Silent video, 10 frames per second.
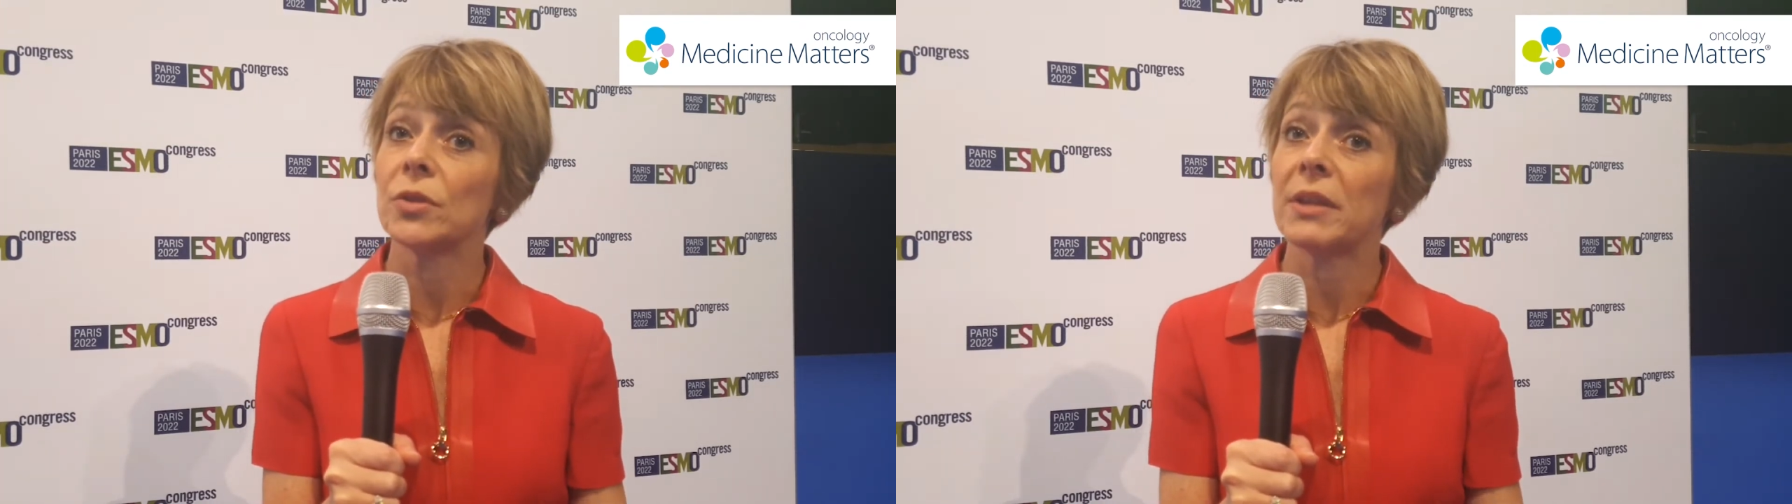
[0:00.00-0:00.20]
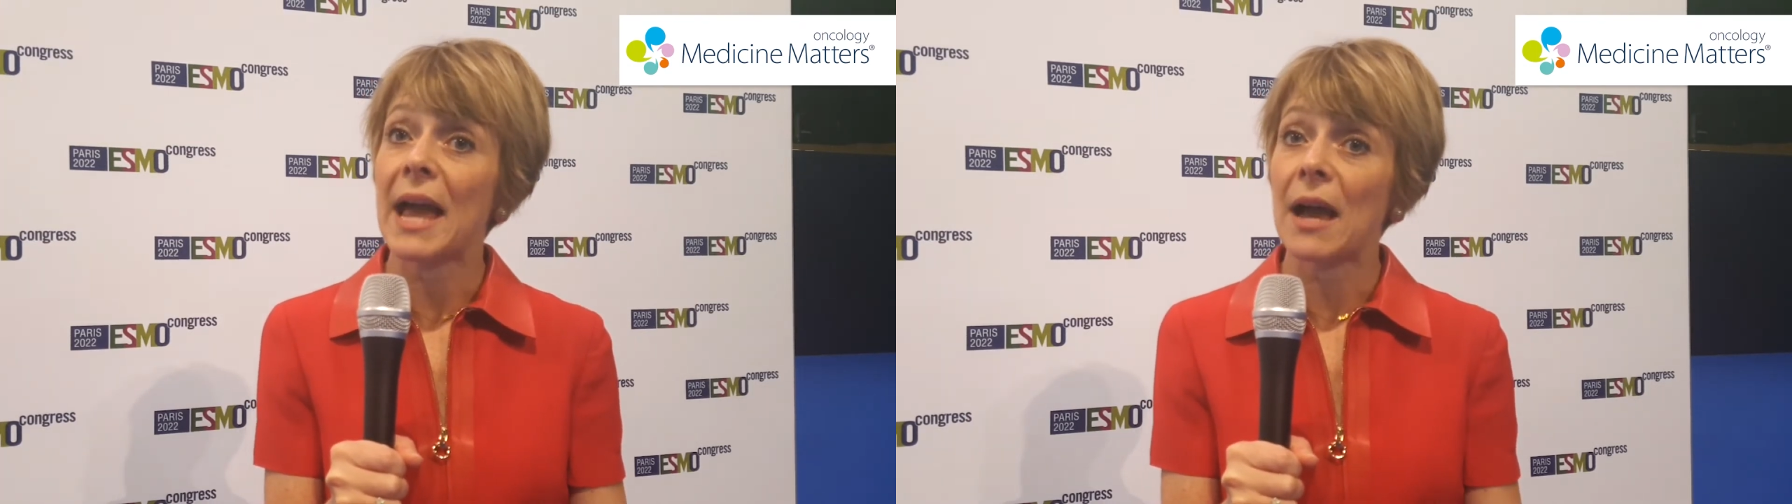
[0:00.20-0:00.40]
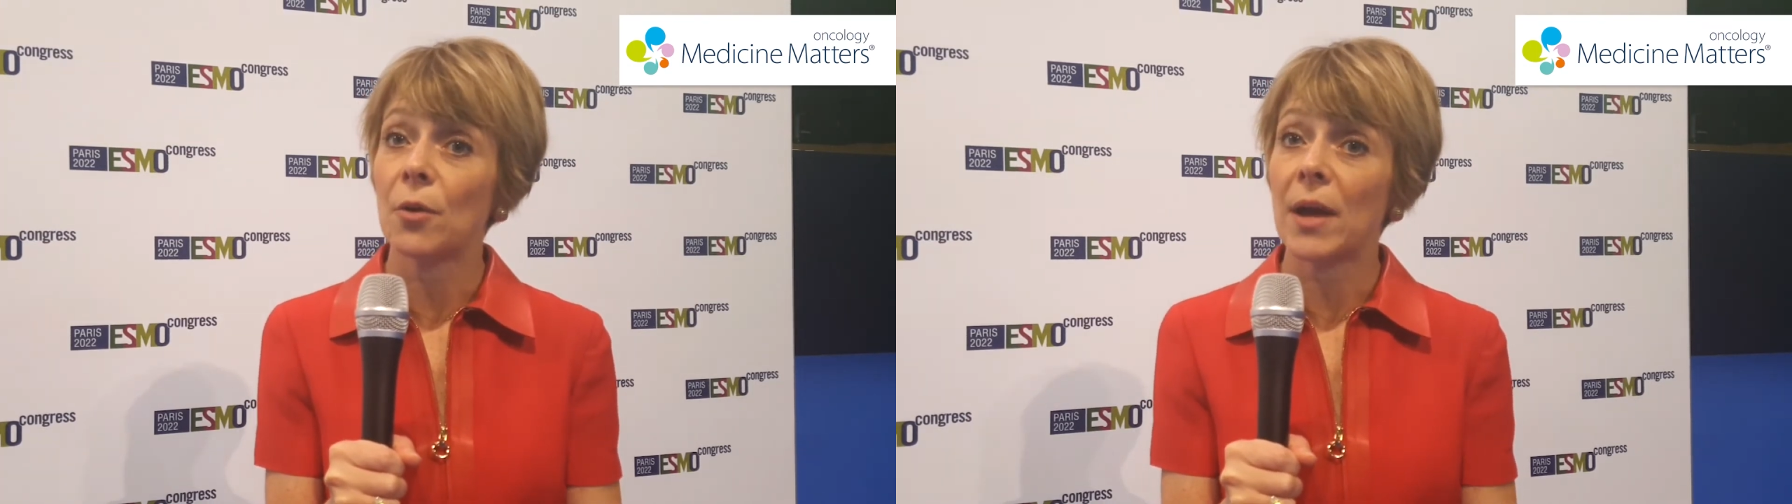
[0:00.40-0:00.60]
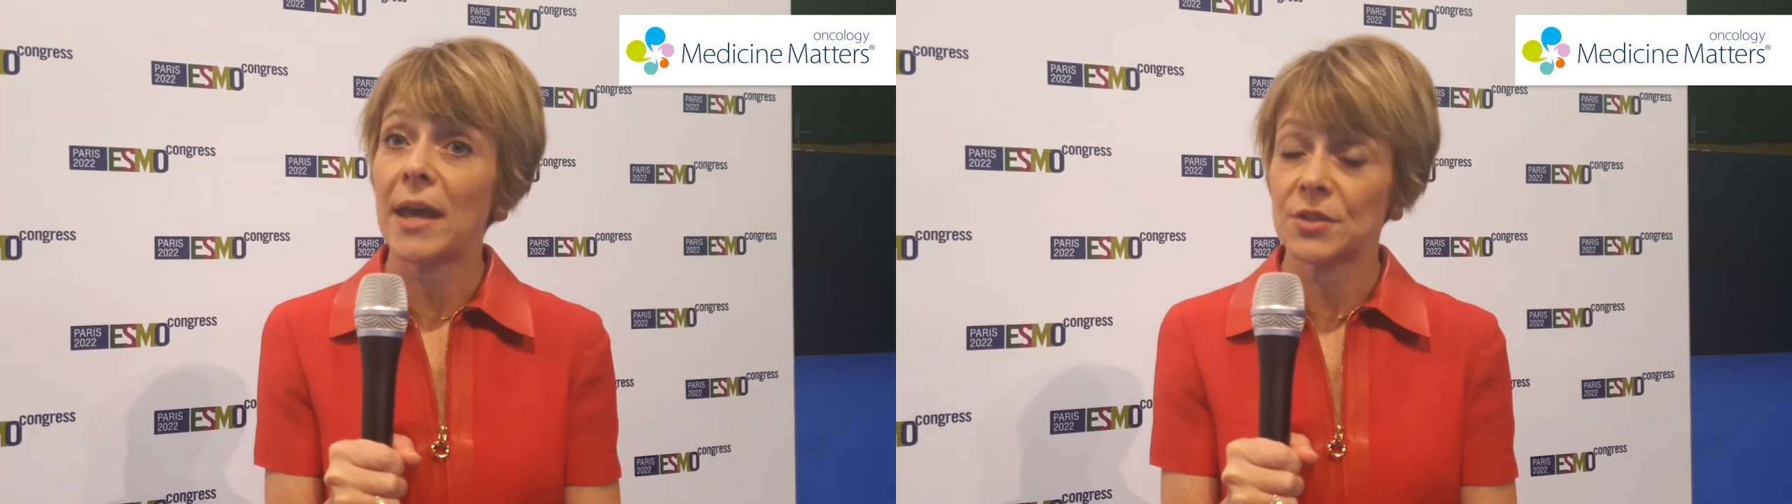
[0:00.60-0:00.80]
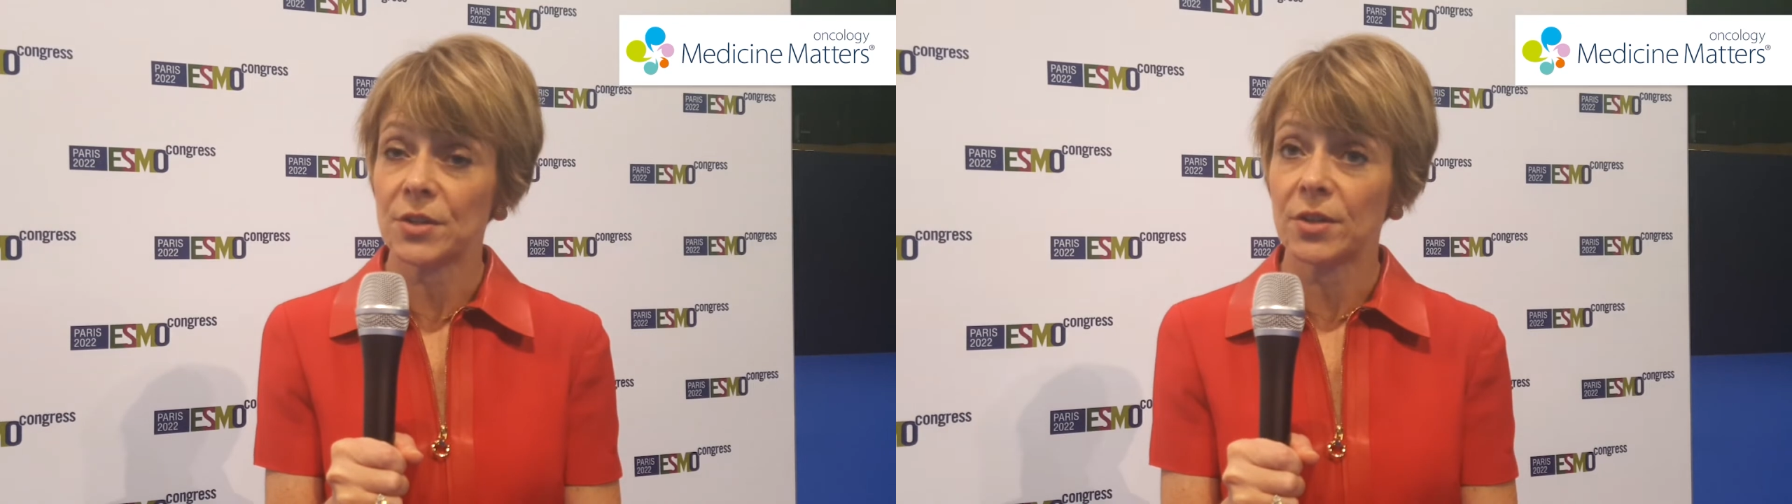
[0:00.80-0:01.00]
now
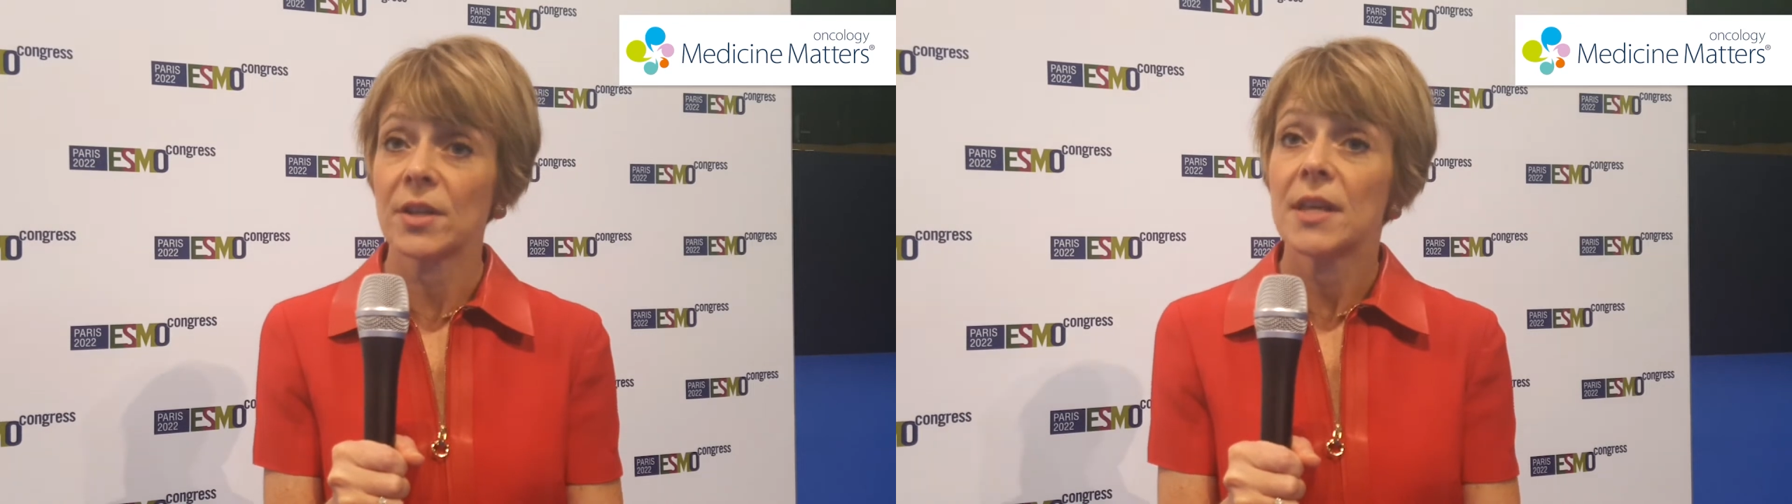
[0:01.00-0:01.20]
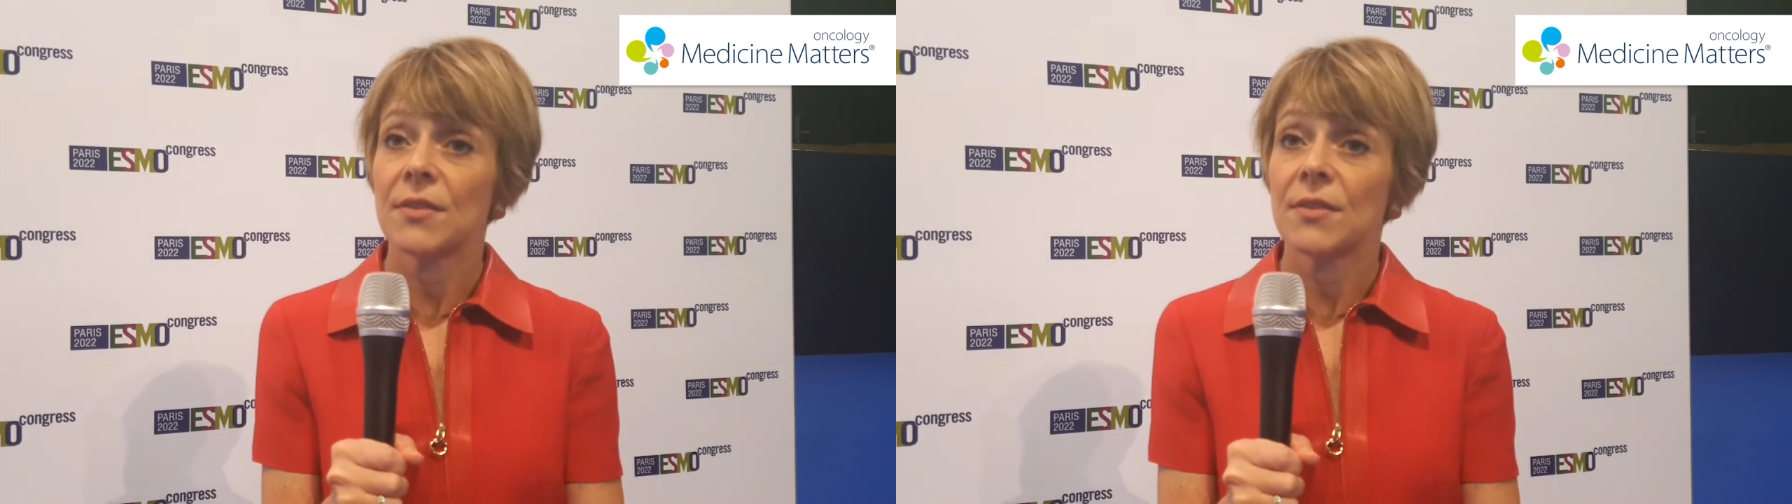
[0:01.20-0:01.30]
enter